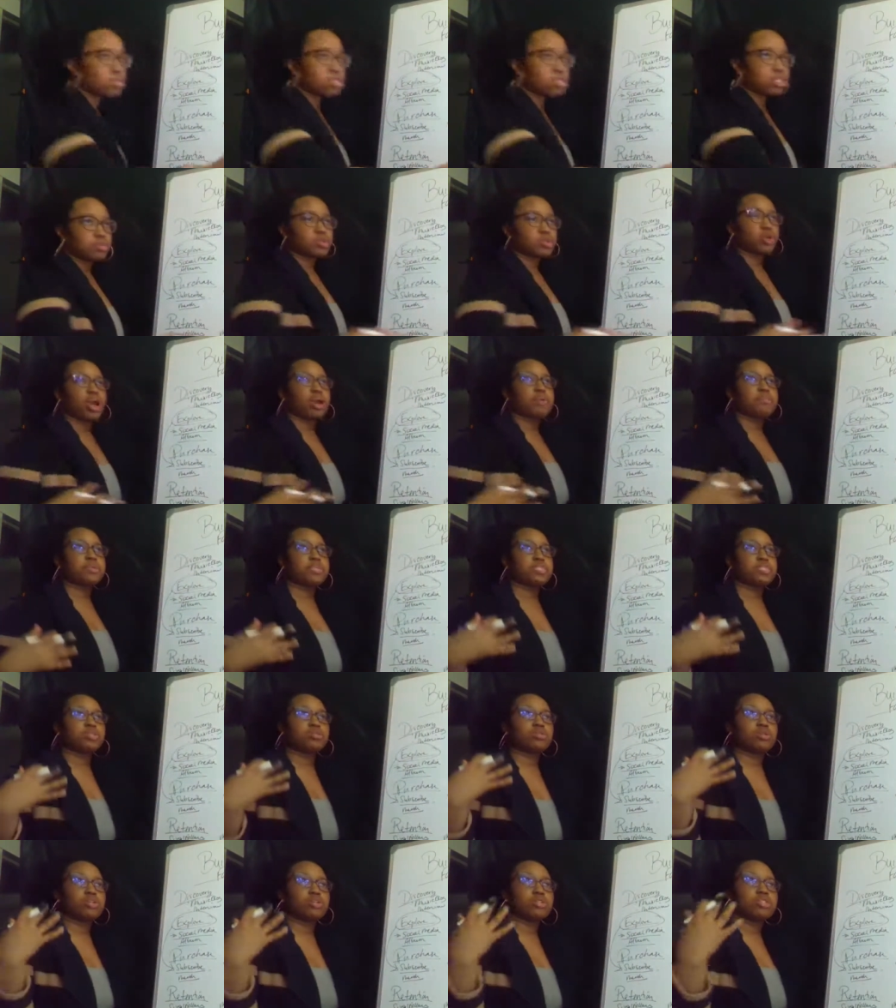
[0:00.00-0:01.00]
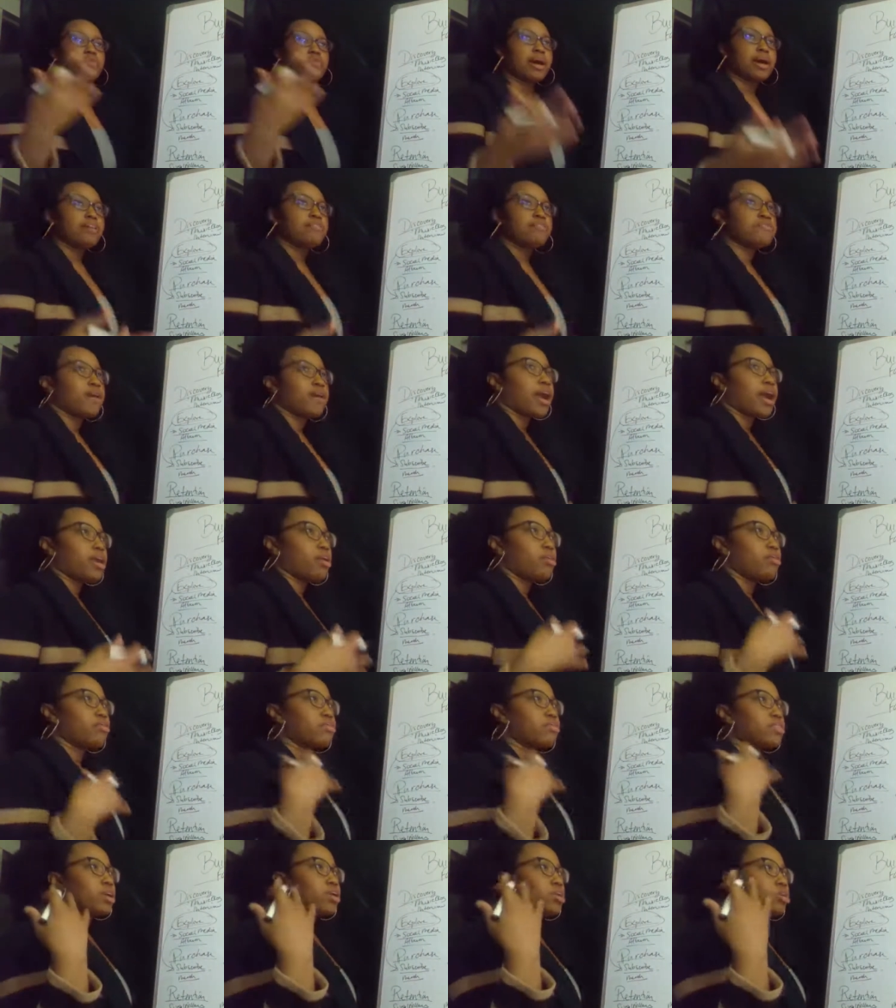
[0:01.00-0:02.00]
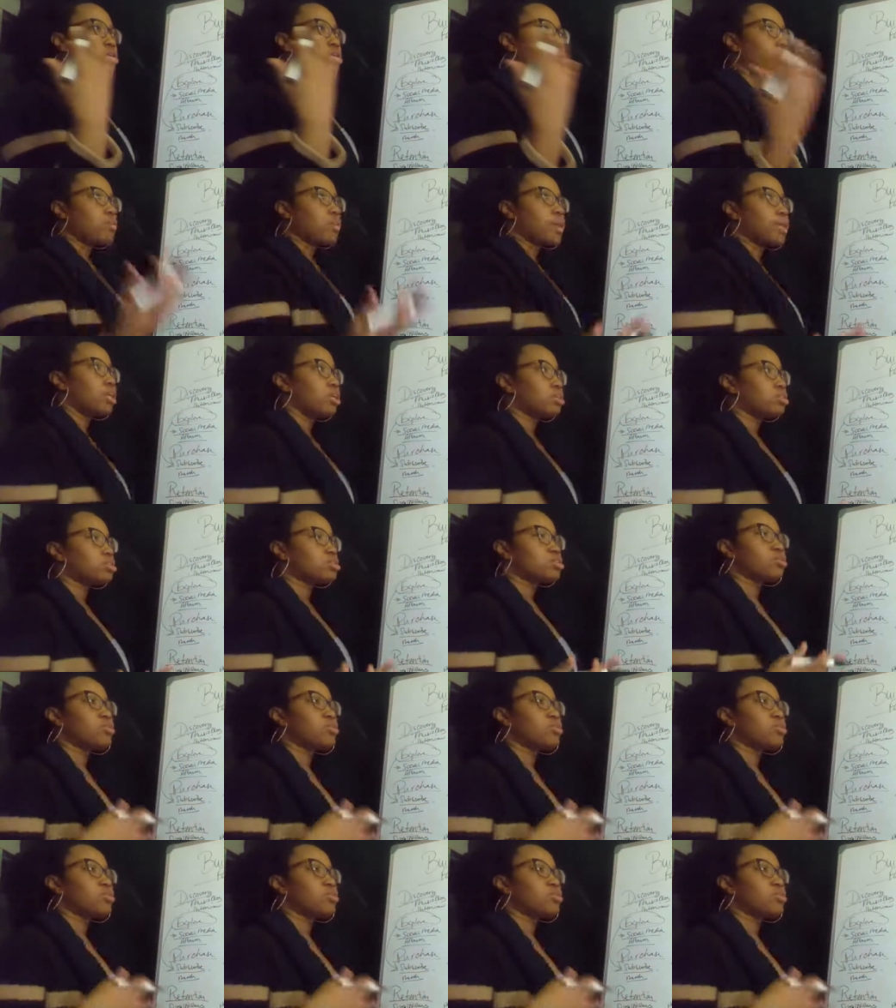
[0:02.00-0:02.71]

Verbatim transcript: subscribing to you on Spotify or if they're going